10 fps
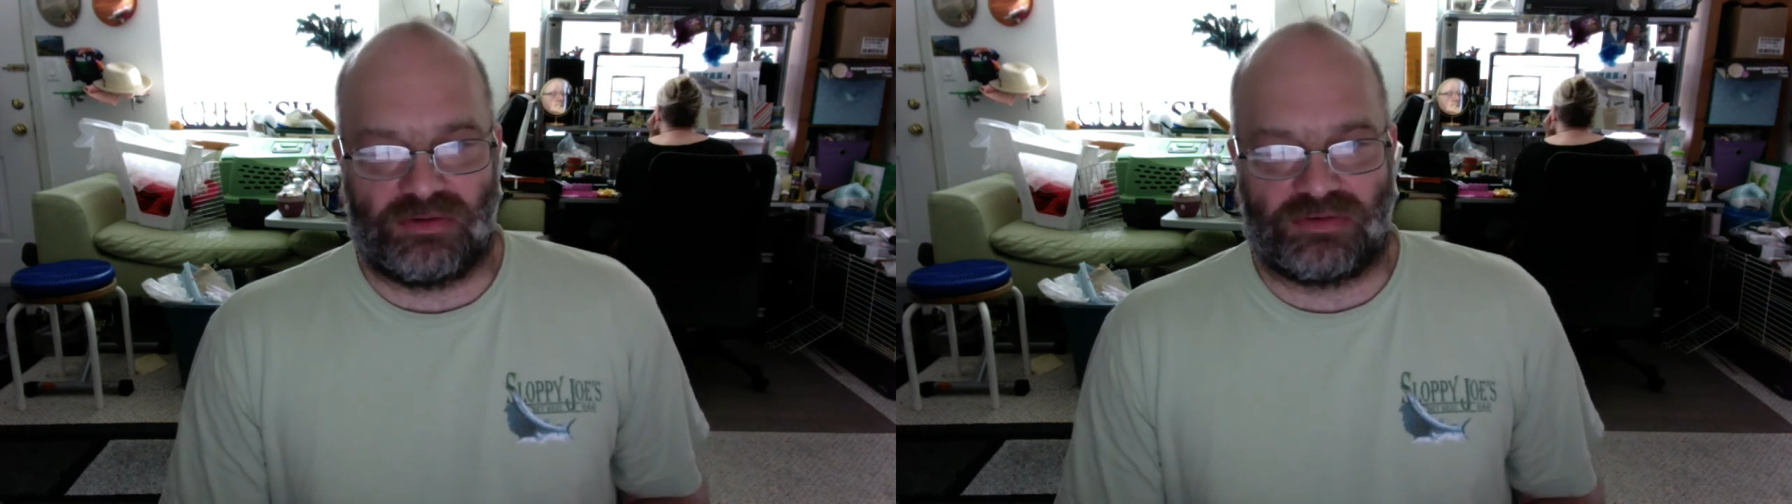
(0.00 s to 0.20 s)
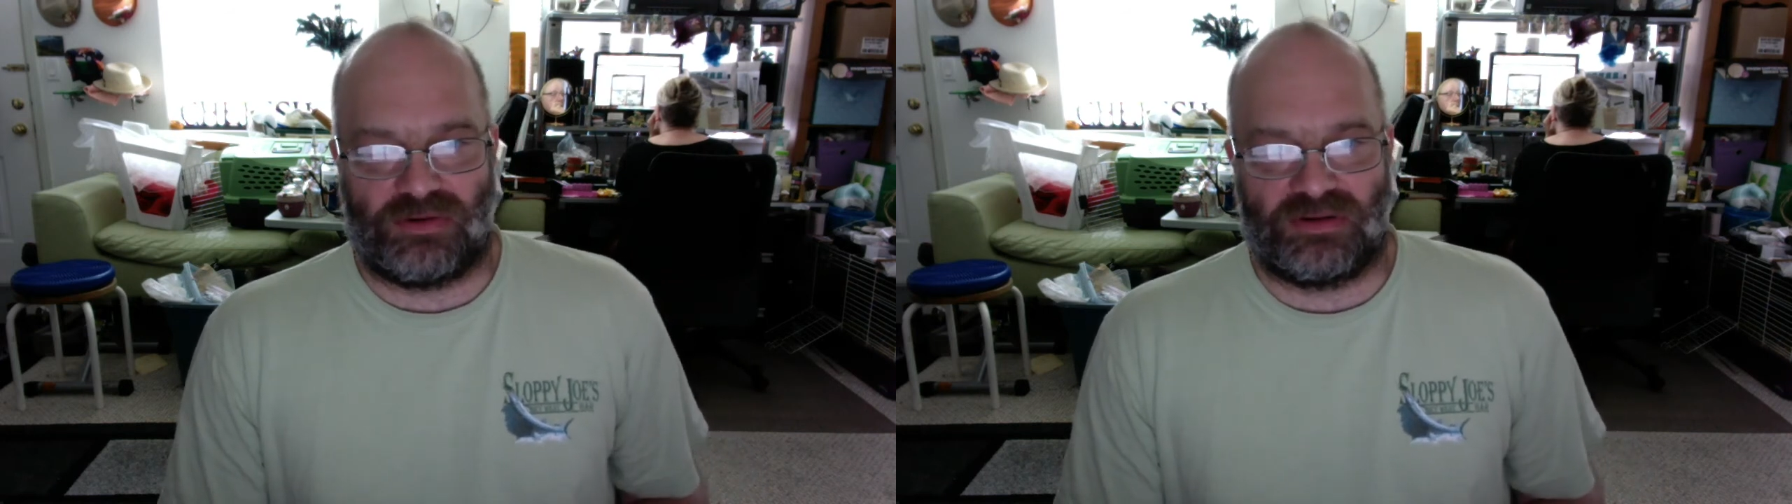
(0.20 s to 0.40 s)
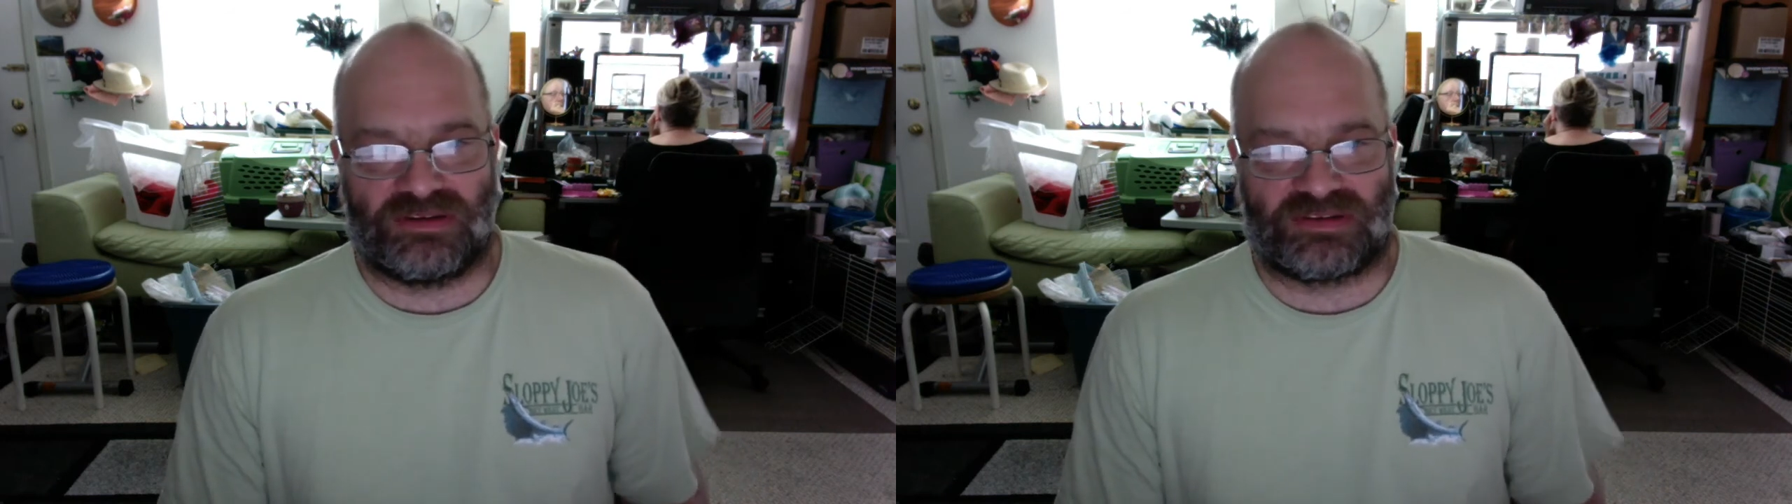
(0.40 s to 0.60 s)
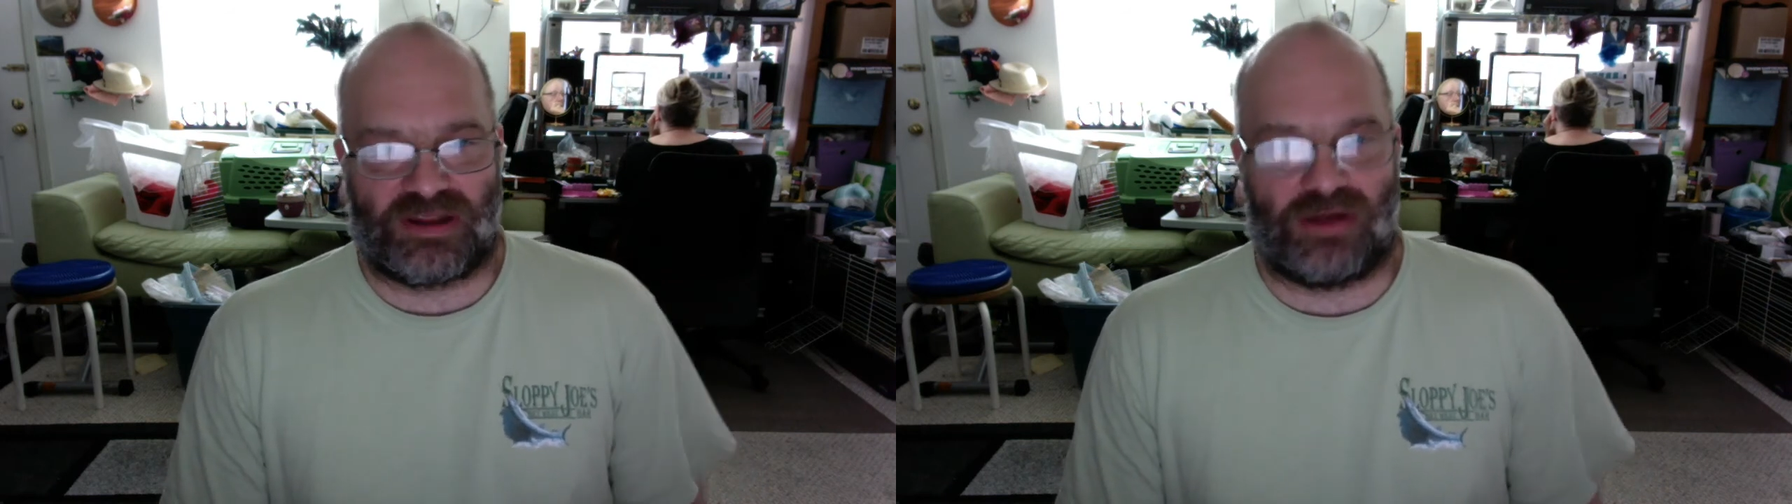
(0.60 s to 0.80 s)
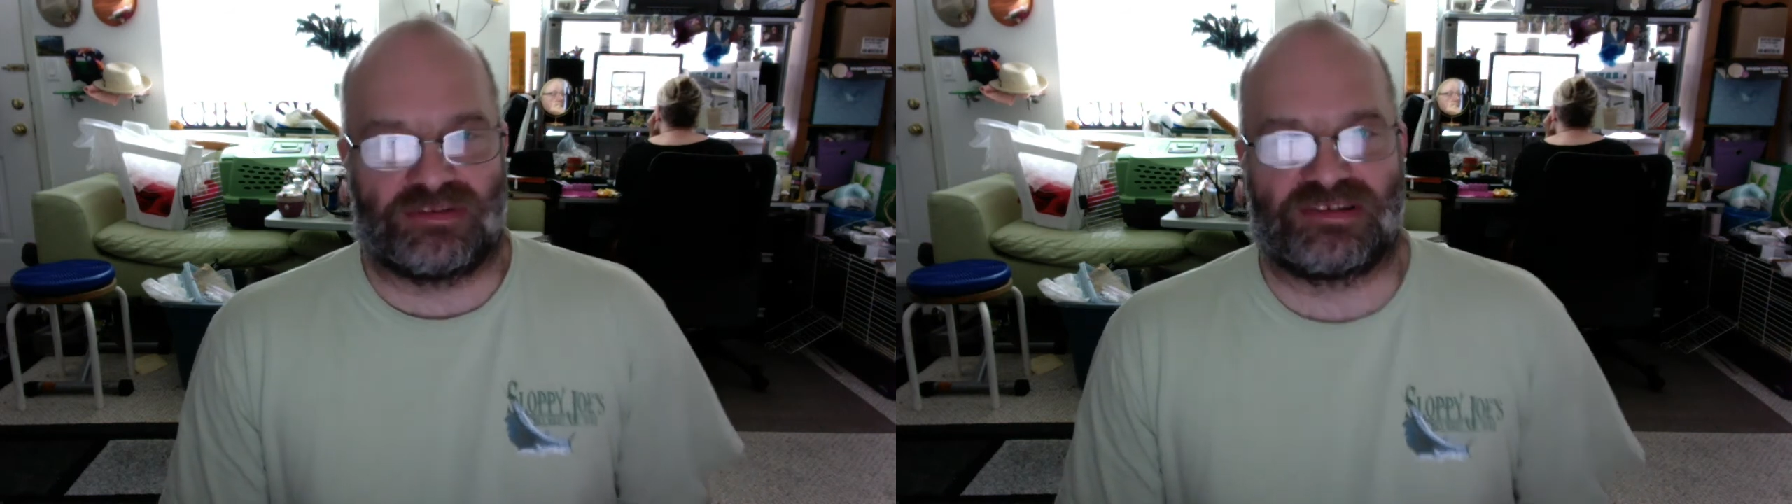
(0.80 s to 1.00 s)
join the
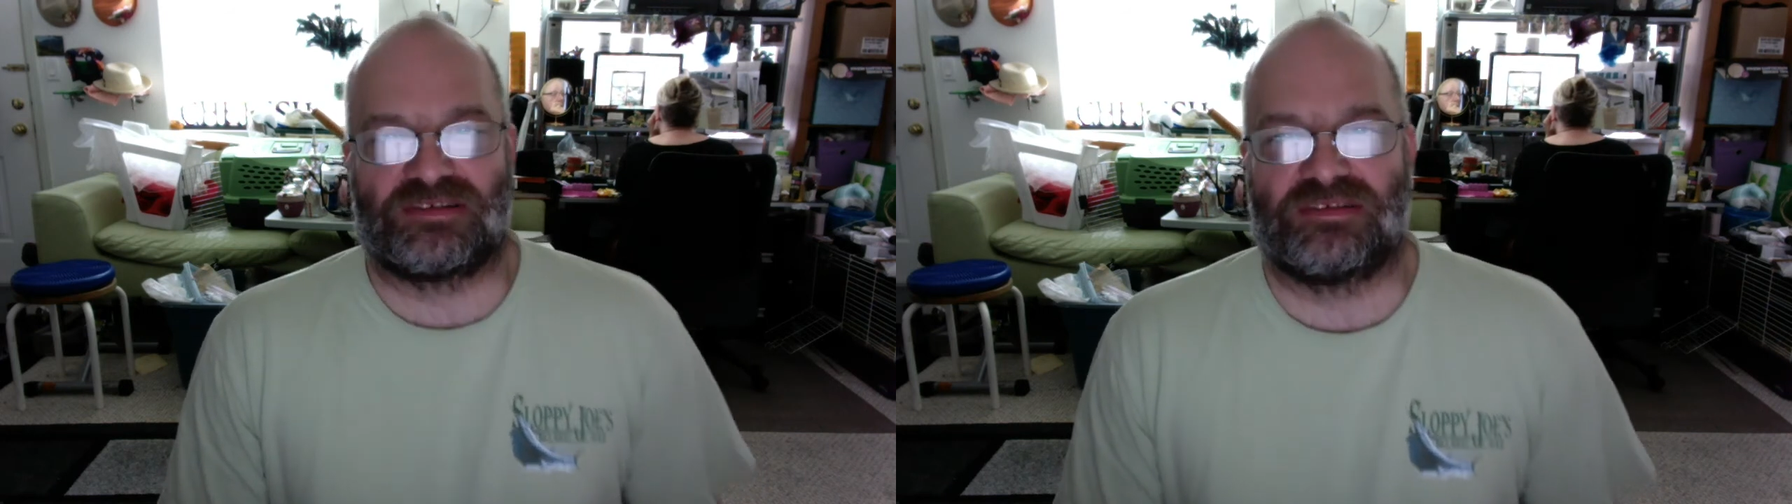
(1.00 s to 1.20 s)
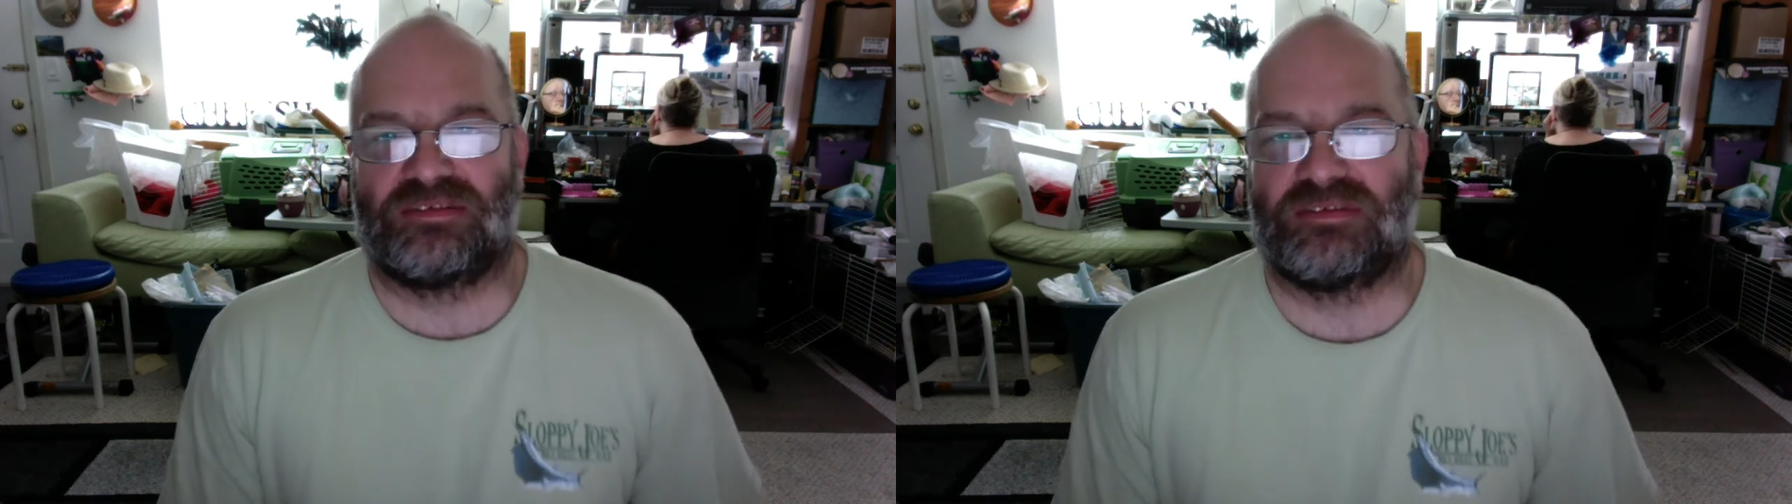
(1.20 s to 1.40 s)
Scouts,